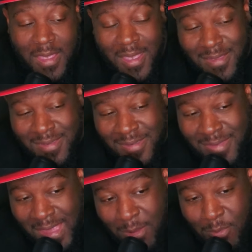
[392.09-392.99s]
as this is
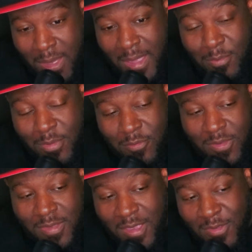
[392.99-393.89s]
data mined, but if it
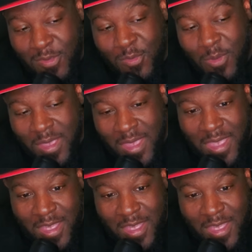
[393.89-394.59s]
stays this way,